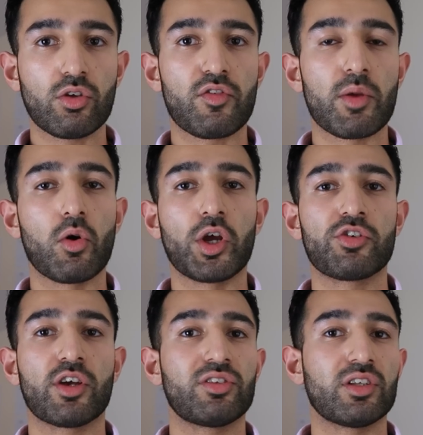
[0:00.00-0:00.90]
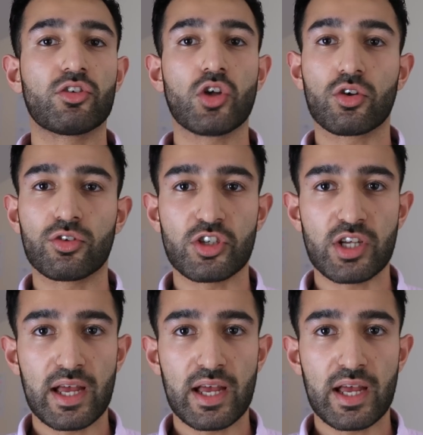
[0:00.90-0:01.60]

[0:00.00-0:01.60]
So if you're more interested in stocks and